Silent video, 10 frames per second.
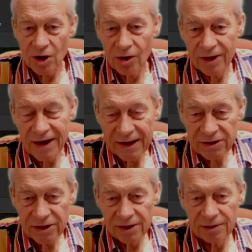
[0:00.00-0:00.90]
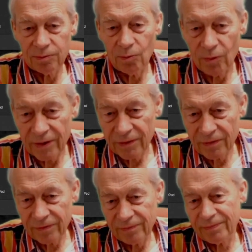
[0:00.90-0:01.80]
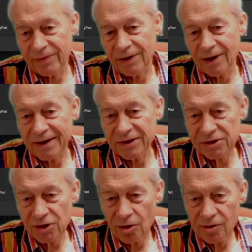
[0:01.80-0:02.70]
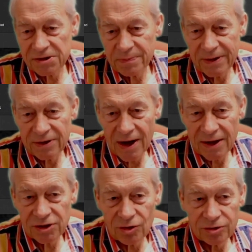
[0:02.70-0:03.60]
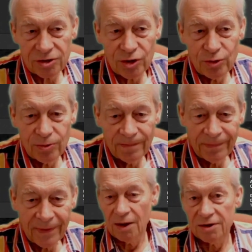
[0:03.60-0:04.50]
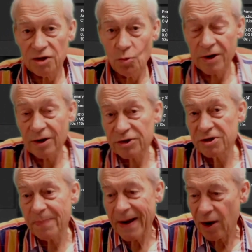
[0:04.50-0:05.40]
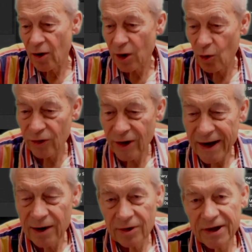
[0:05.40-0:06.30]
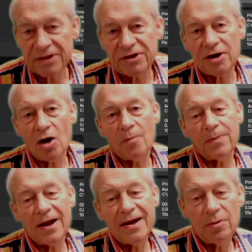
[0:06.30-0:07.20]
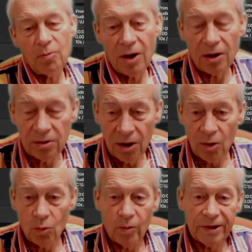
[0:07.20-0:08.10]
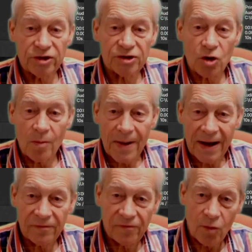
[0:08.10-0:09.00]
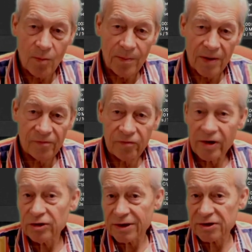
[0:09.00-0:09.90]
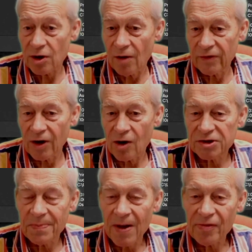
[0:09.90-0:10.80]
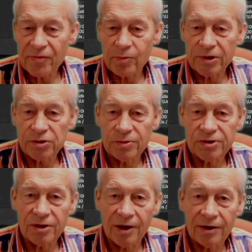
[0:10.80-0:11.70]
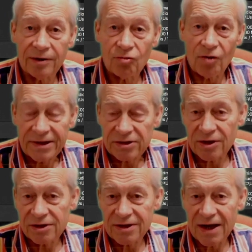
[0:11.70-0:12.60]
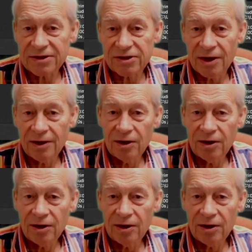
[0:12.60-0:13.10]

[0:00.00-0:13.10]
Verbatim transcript: R Connect here with the latest R S P D X R two. So what else has been going on here at S D R Play? Well, we just got back from Friedrichshaven last month, which was a great success.